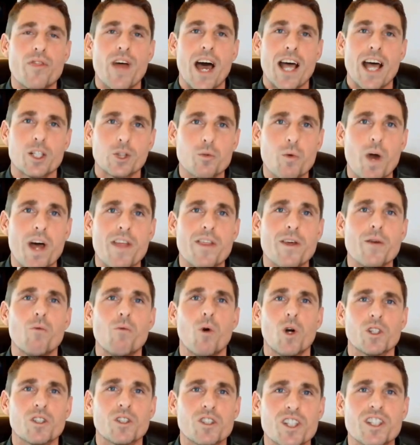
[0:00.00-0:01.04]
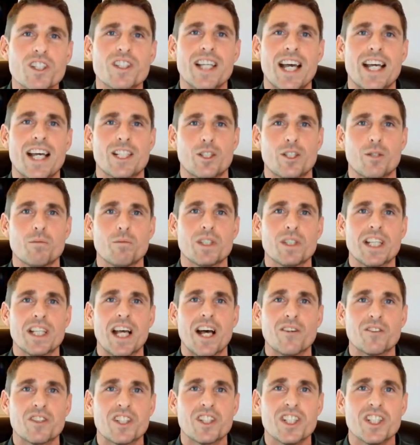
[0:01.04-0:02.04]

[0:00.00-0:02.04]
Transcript: that's where they want to test themselves,